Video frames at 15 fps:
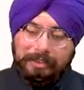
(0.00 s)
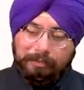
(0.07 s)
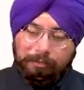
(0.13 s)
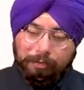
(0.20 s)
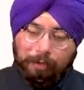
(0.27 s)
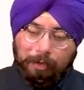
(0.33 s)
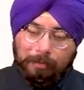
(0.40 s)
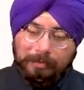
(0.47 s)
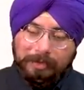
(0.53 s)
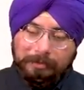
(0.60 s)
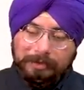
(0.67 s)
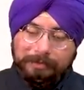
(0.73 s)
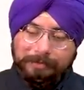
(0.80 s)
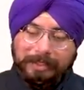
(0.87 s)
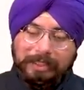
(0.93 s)
from the
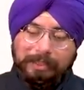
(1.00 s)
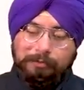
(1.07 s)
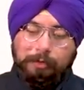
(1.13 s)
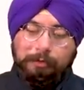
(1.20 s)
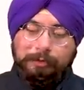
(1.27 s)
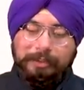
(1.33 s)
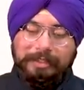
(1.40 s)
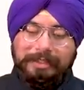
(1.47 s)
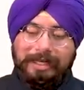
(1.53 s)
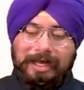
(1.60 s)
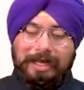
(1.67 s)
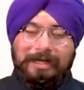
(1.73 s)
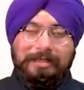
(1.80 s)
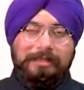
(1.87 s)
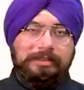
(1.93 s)
perspective of India
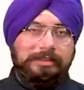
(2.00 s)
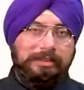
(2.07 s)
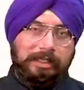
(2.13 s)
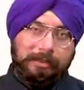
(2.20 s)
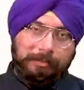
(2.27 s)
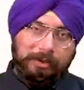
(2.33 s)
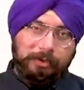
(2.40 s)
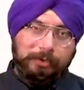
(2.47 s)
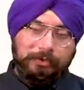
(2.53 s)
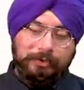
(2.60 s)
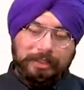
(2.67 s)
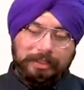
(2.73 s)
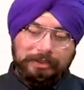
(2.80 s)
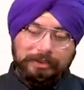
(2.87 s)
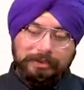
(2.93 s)
and its neighborhood
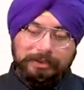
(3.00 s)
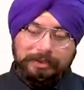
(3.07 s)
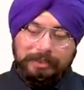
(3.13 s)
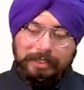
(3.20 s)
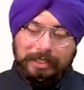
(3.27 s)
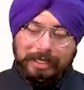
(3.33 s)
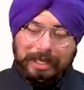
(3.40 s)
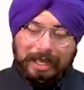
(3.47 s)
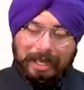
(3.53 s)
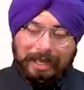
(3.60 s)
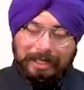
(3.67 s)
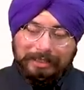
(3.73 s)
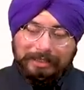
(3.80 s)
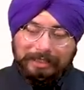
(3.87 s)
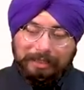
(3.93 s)
relations
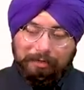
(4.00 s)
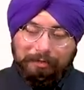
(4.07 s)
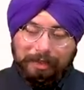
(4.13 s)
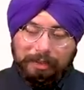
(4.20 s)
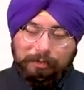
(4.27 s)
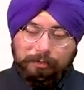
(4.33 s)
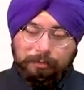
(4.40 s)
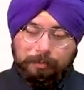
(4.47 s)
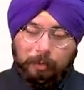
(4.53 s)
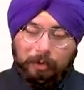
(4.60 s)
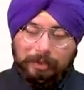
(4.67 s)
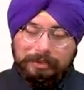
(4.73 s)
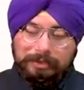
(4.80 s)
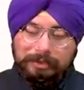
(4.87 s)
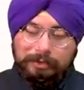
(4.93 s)
and the effect of
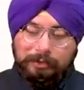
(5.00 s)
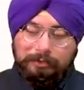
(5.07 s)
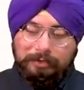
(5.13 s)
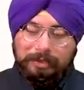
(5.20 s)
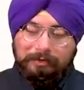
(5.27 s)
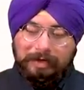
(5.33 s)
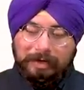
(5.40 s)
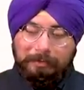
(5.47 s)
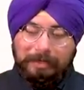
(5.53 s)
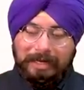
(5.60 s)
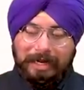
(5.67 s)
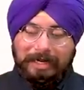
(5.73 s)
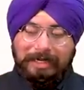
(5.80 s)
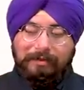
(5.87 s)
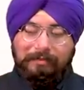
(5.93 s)
policies of developed
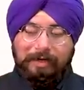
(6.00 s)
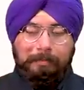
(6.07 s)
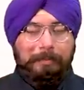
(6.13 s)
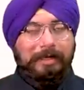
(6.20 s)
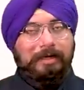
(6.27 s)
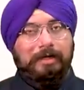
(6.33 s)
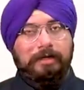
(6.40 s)
and developing